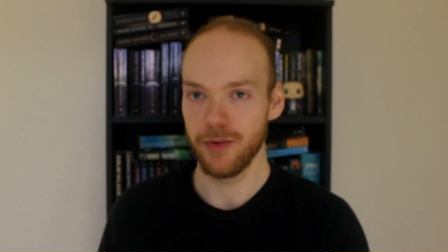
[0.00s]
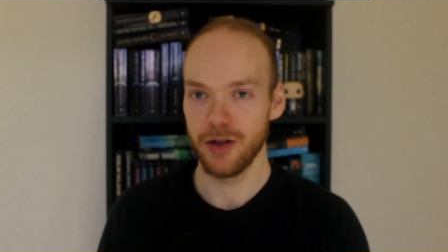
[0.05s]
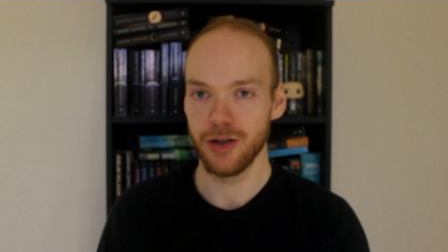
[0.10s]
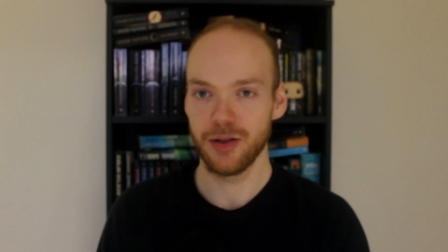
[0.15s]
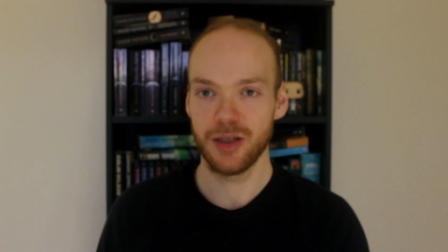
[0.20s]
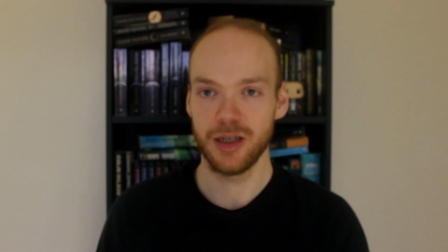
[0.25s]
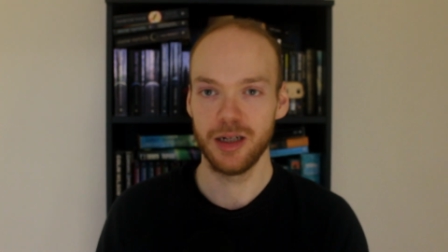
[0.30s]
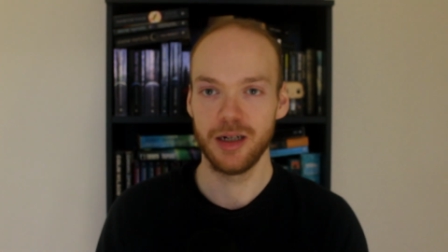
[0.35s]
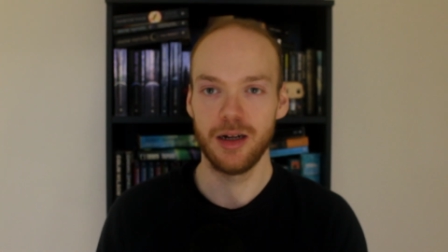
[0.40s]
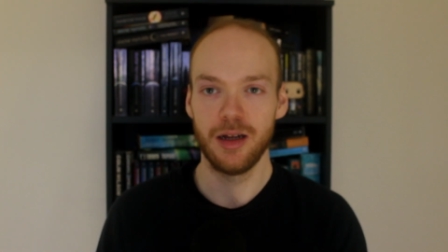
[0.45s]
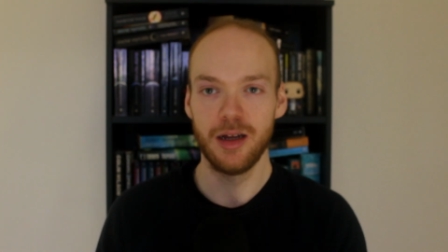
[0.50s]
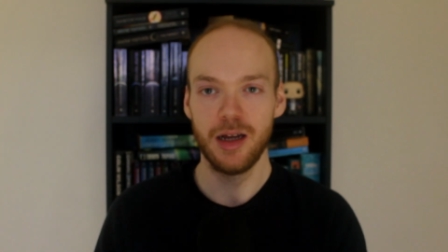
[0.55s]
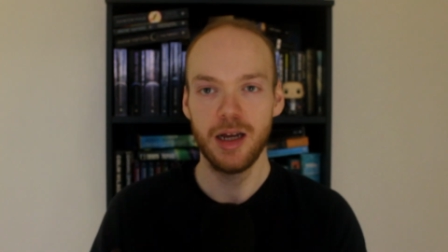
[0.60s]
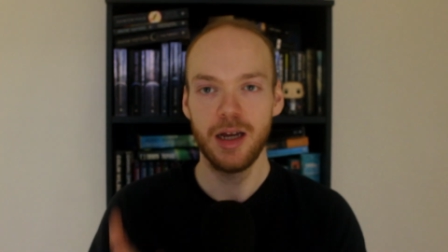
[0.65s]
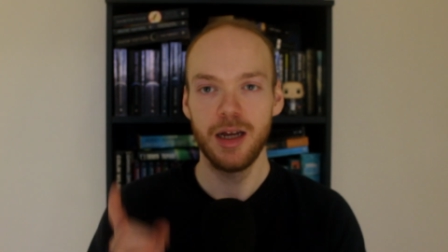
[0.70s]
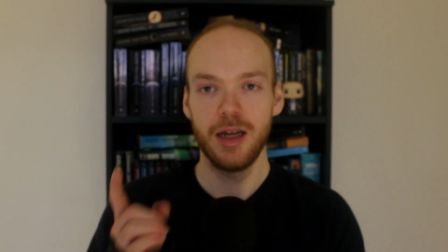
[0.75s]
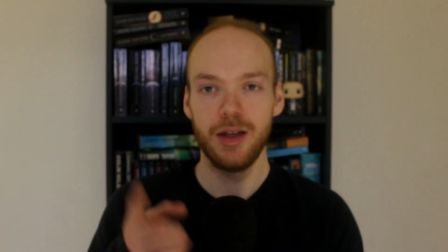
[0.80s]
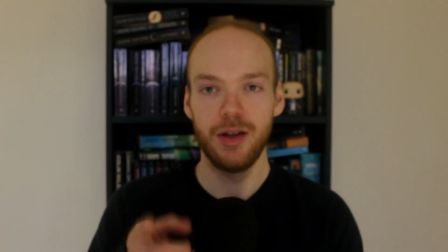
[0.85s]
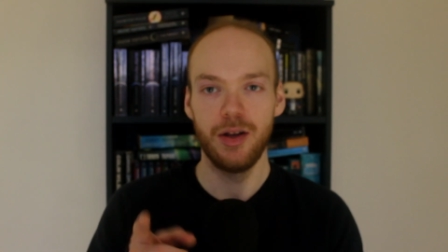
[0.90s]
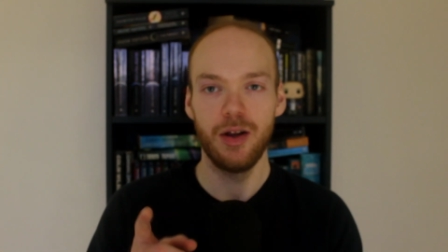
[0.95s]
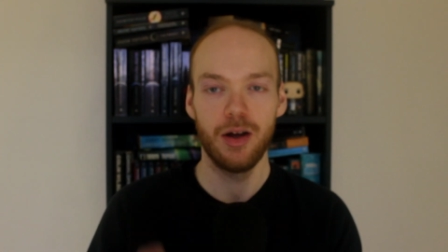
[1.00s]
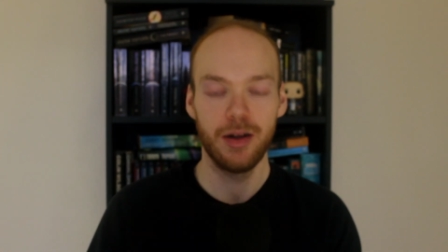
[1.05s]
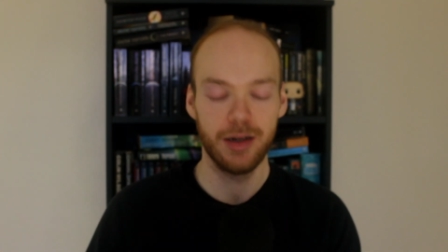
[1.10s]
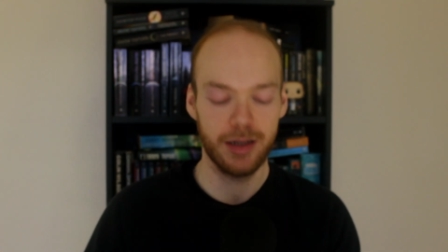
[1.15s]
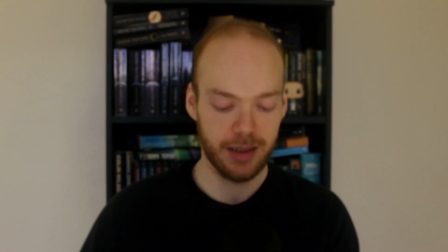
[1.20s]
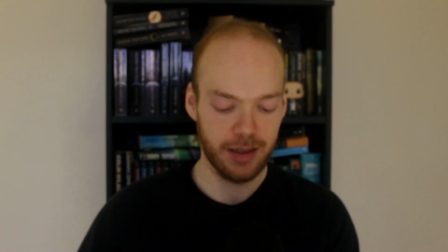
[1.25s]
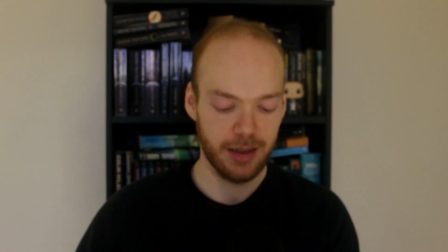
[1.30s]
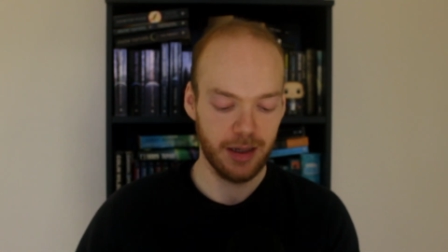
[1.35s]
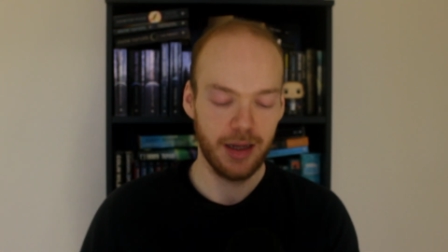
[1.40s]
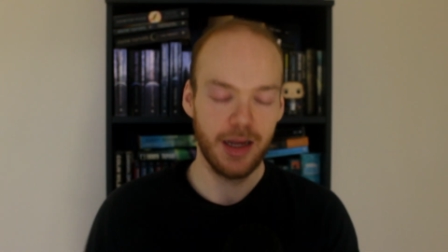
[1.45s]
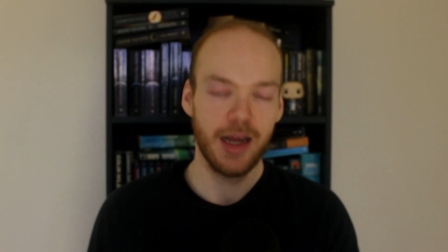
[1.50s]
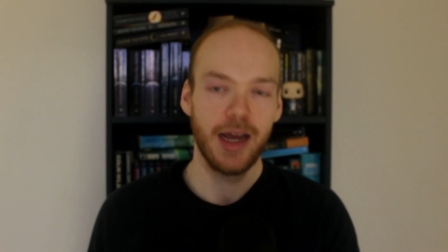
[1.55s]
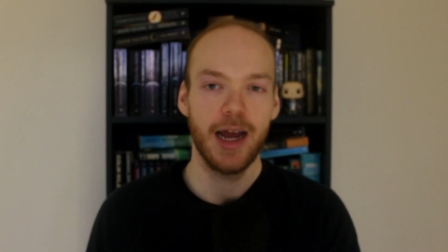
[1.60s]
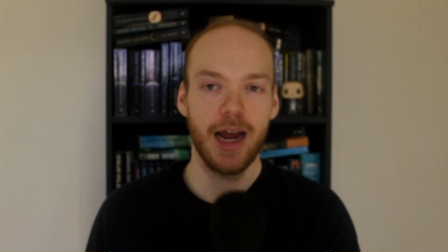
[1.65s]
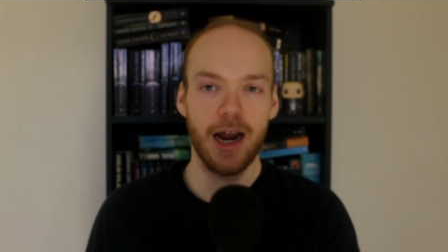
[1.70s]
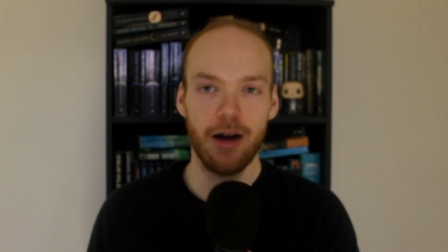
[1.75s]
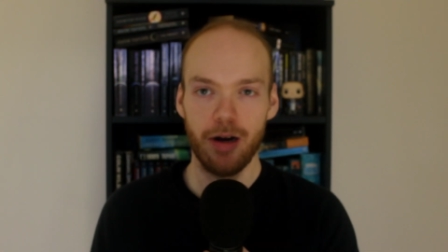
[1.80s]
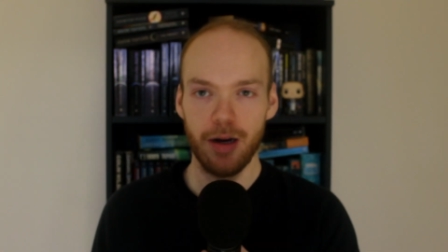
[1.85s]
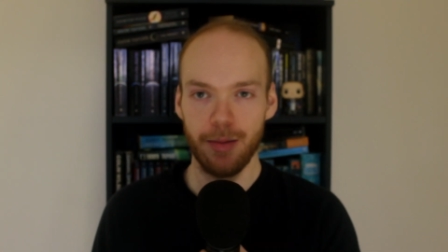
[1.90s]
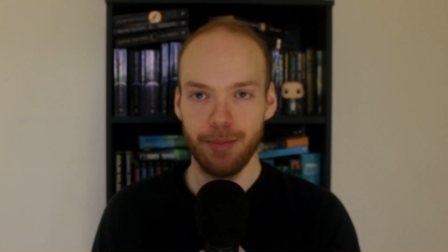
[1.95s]
Wilson, not
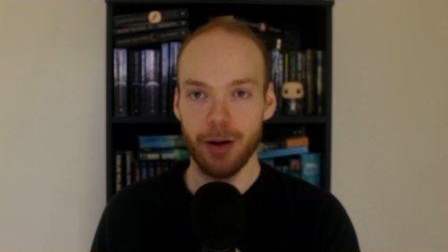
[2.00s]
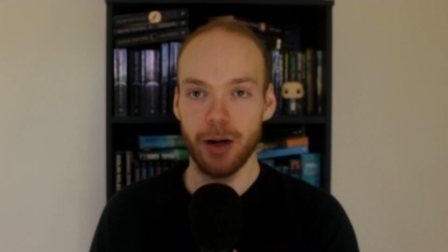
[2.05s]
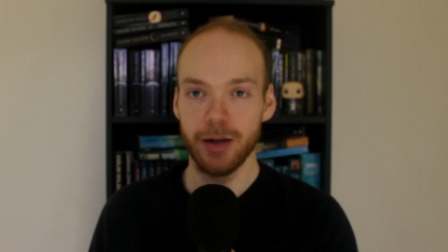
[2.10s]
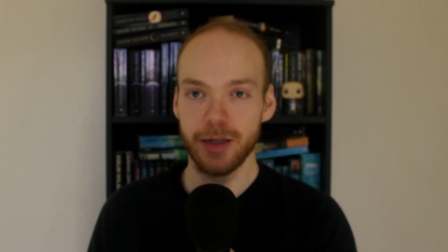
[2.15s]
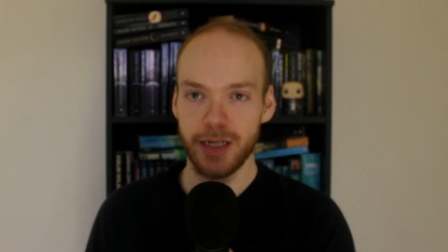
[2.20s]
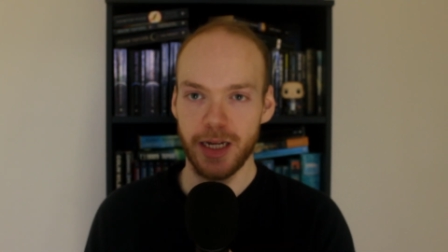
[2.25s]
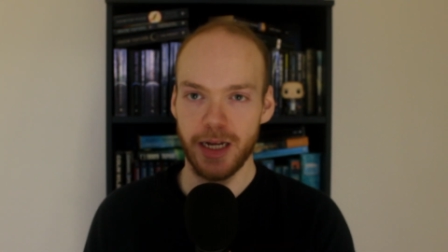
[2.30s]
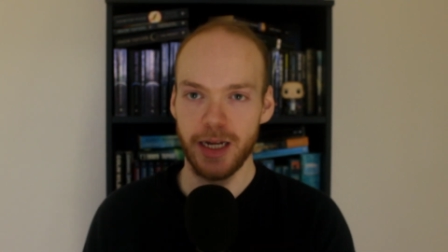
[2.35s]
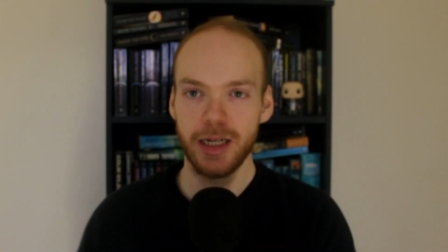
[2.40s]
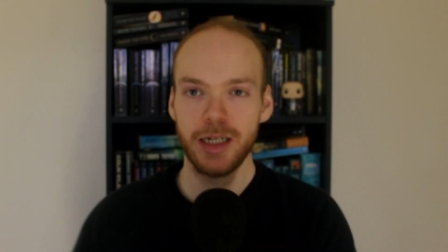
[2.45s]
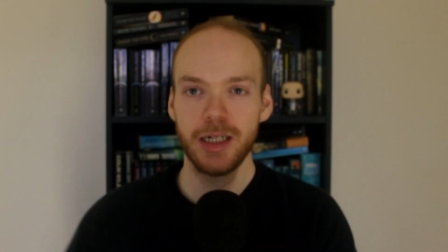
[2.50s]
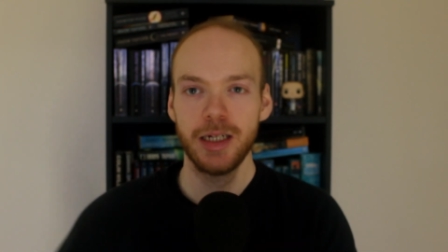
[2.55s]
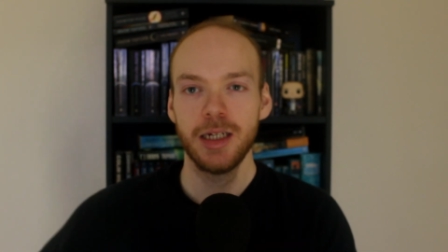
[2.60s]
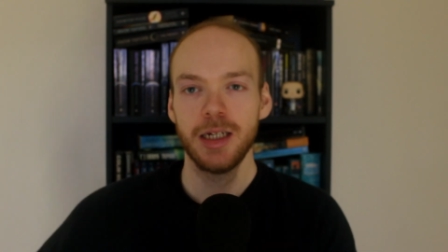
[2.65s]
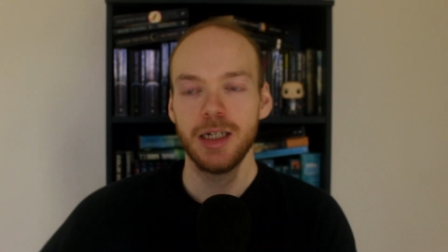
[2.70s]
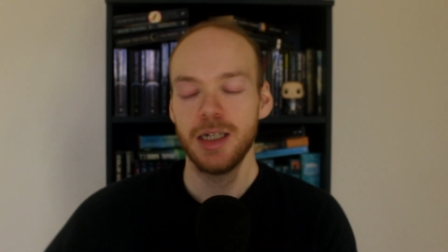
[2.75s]
Harry Potter.